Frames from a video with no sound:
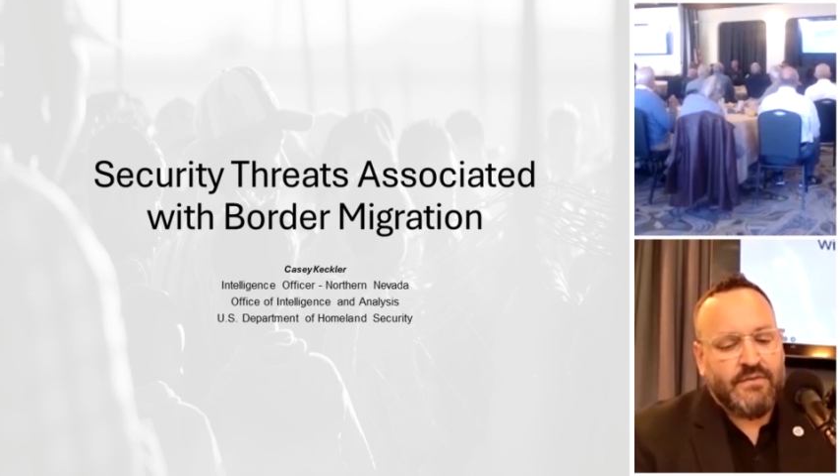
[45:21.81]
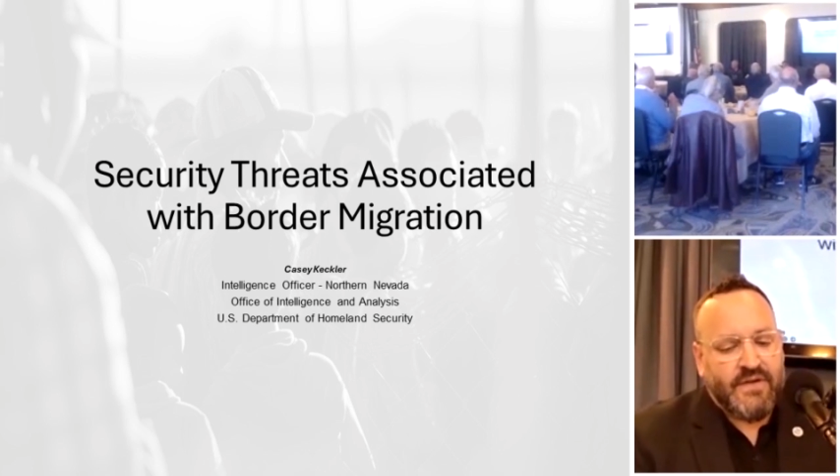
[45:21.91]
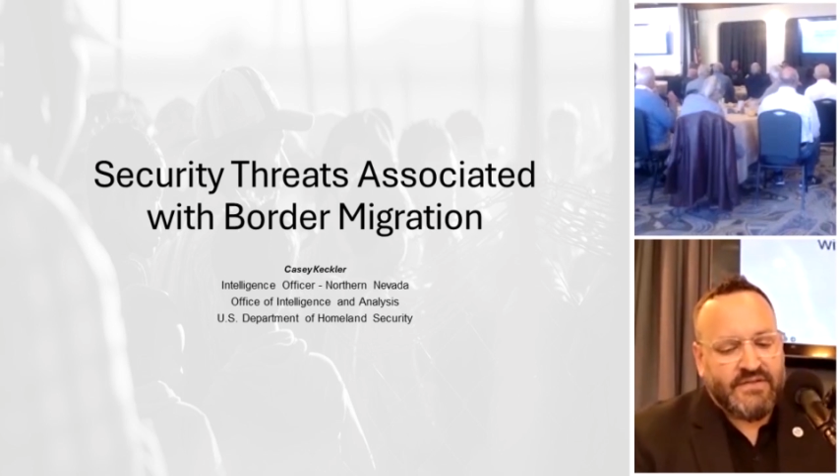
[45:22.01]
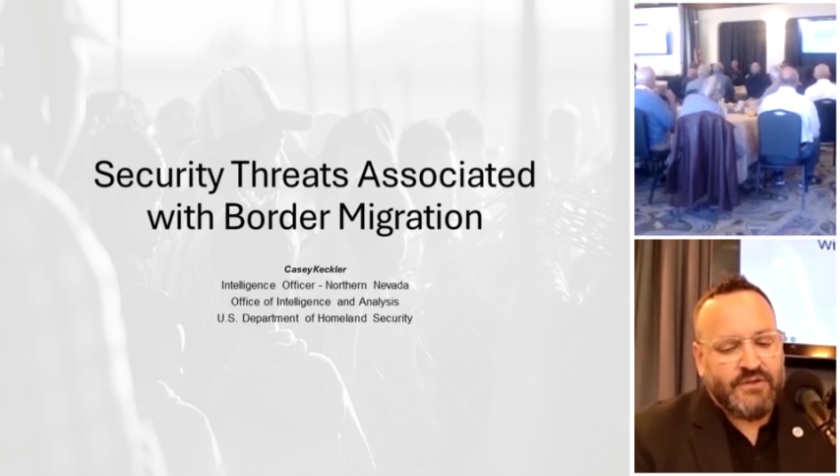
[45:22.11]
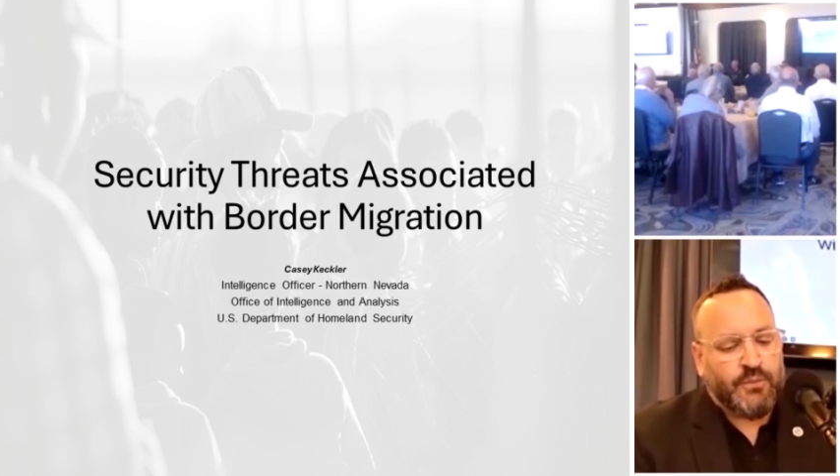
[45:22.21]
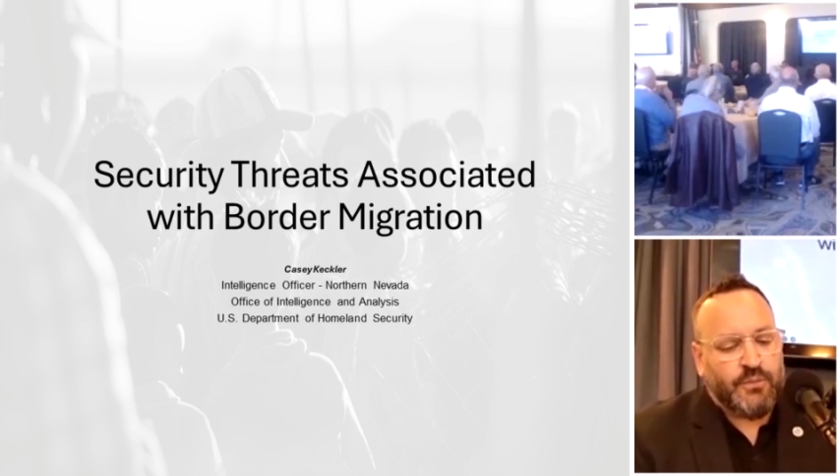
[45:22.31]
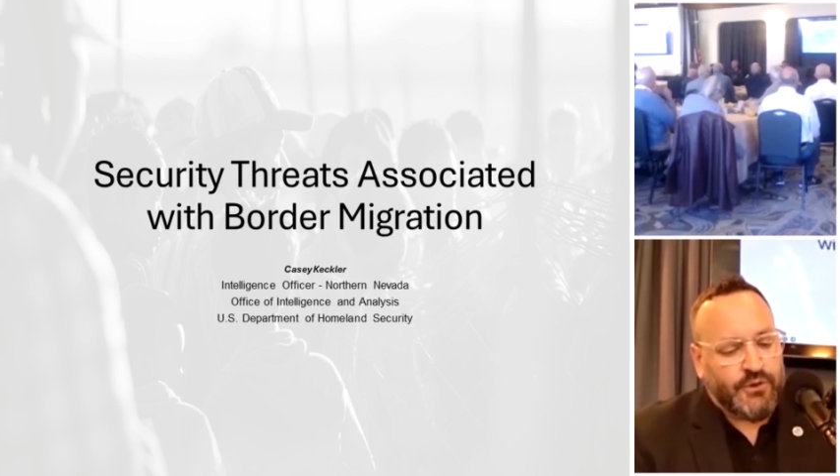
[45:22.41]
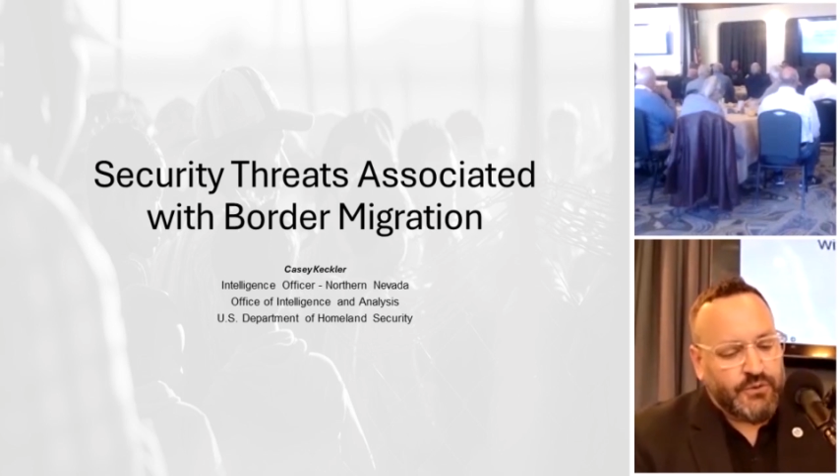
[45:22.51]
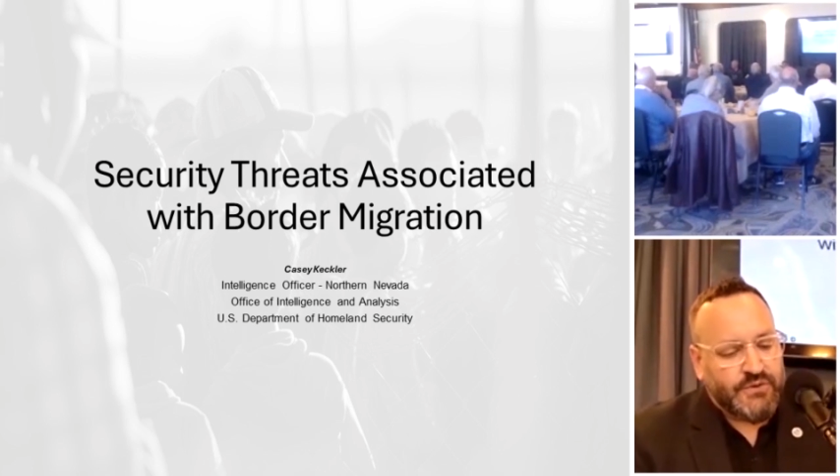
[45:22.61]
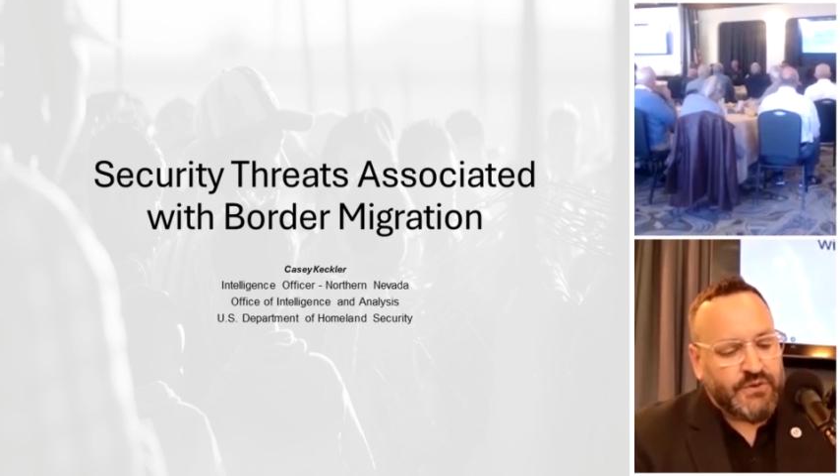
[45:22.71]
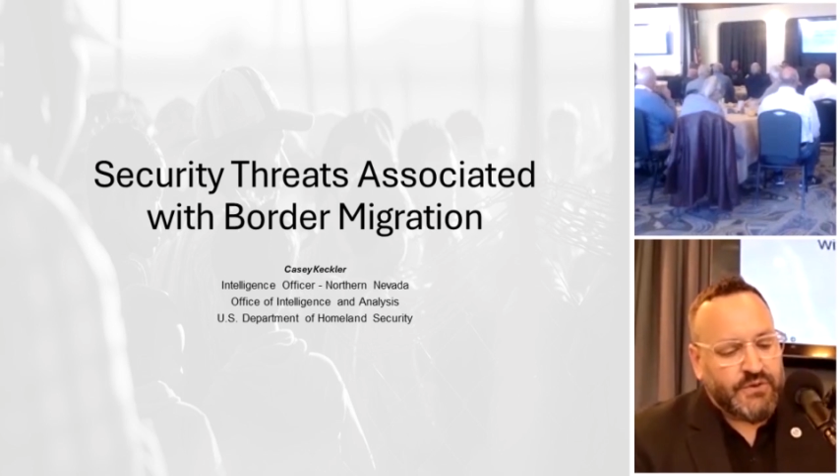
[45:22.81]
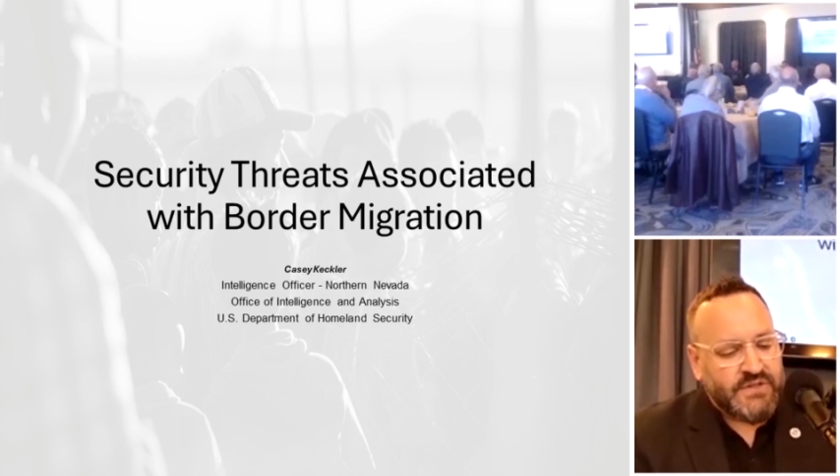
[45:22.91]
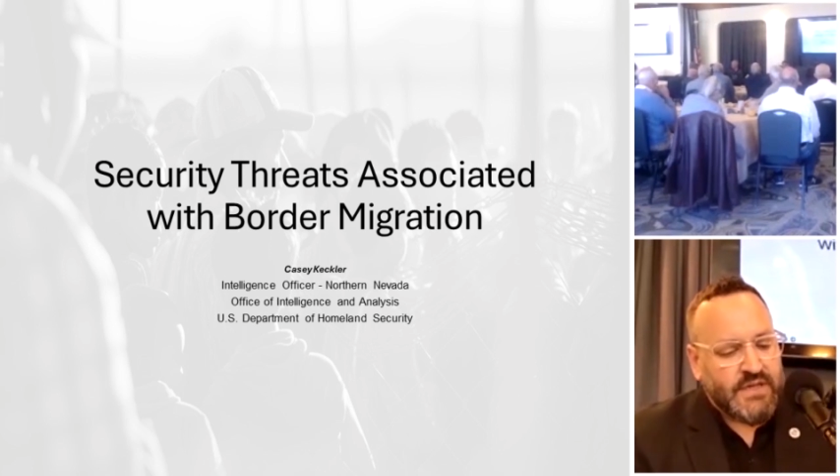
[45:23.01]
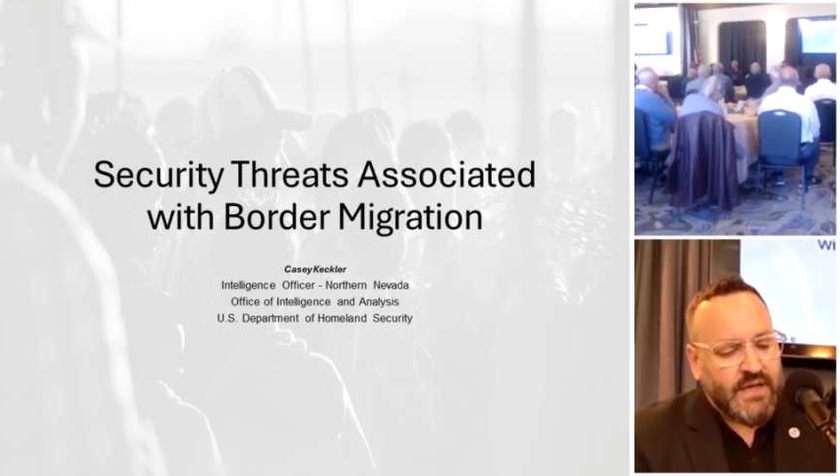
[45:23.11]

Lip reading: fentanyl producers,